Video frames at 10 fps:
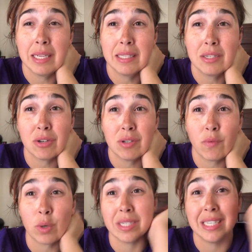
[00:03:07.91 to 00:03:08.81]
He turns
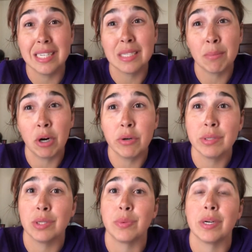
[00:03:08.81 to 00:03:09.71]
14 tomorrow,
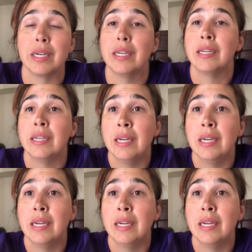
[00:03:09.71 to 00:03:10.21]
so we're going to